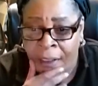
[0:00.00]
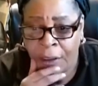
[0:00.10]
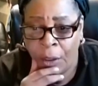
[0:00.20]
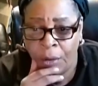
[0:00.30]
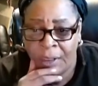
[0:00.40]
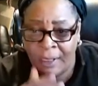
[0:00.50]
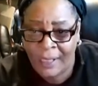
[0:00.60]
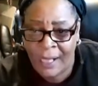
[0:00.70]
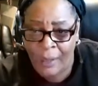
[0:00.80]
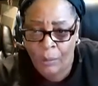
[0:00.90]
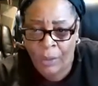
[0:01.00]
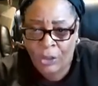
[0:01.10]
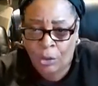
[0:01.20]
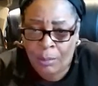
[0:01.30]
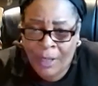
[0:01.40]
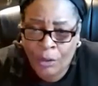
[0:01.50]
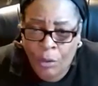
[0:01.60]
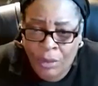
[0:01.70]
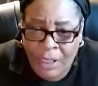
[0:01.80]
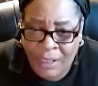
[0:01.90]
So today, racial
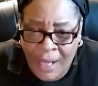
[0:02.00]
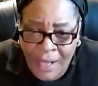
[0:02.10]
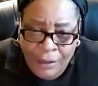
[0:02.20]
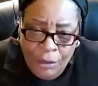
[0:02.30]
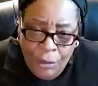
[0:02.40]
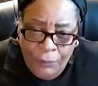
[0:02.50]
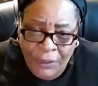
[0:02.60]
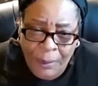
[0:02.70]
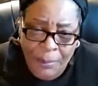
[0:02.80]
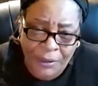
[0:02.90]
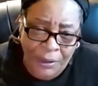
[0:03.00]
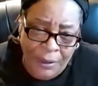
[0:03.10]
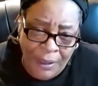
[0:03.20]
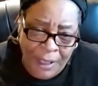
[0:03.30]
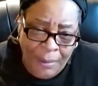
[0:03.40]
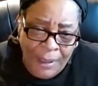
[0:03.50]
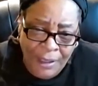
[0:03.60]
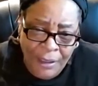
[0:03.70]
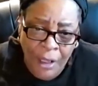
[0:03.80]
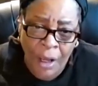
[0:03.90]
minorities constitute fifty percent of the
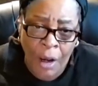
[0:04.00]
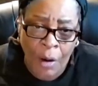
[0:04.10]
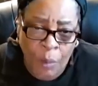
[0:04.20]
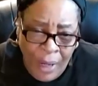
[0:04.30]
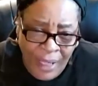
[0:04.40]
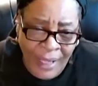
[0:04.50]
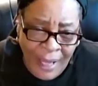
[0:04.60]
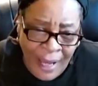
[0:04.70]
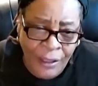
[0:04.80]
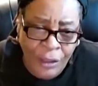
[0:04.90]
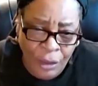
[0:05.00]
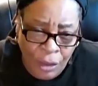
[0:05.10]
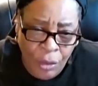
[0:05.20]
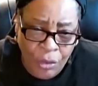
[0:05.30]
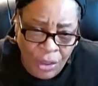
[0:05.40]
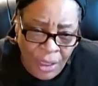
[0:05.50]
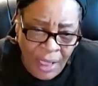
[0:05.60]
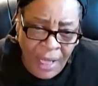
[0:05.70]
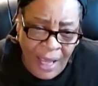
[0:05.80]
inmates awaiting execution